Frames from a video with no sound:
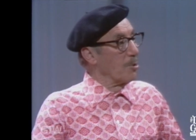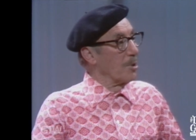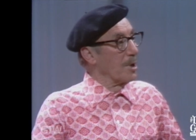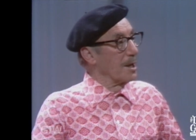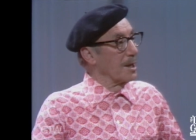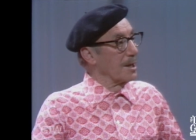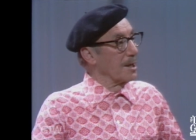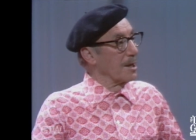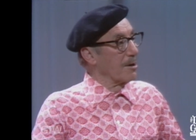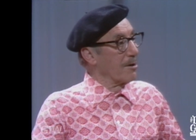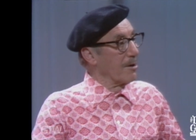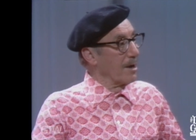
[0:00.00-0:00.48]

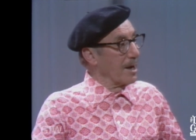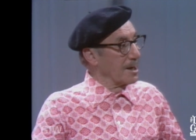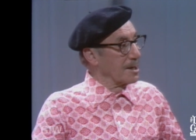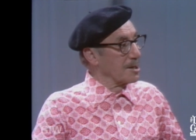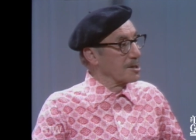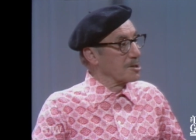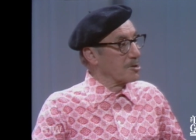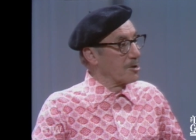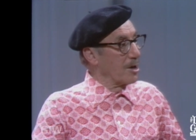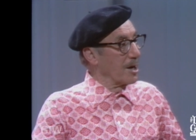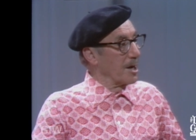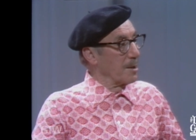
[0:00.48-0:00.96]
one of the
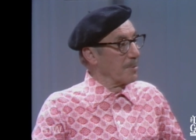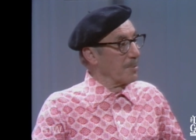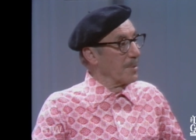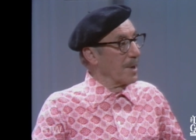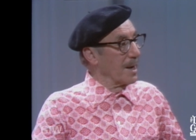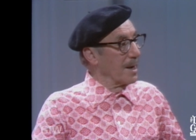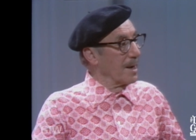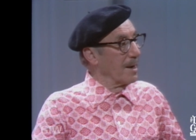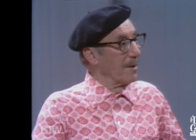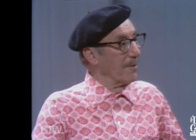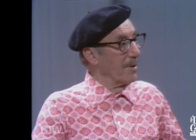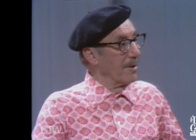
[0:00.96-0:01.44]
greatest straight
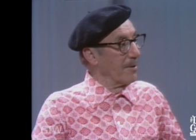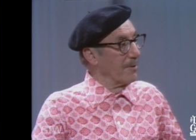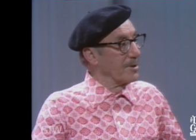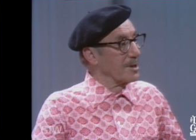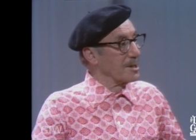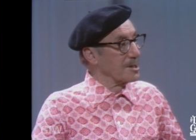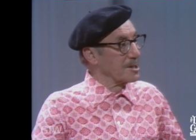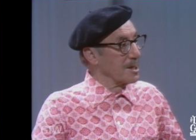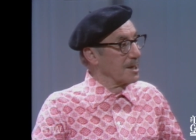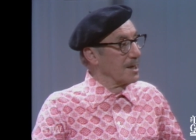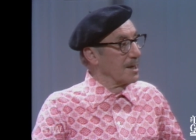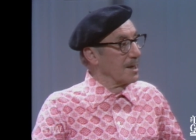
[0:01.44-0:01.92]
men I've
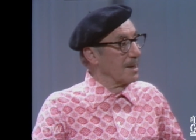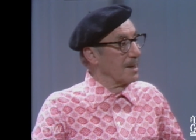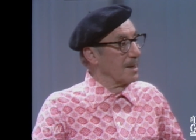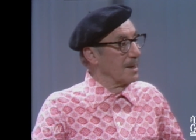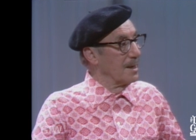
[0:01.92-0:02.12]
ever seen.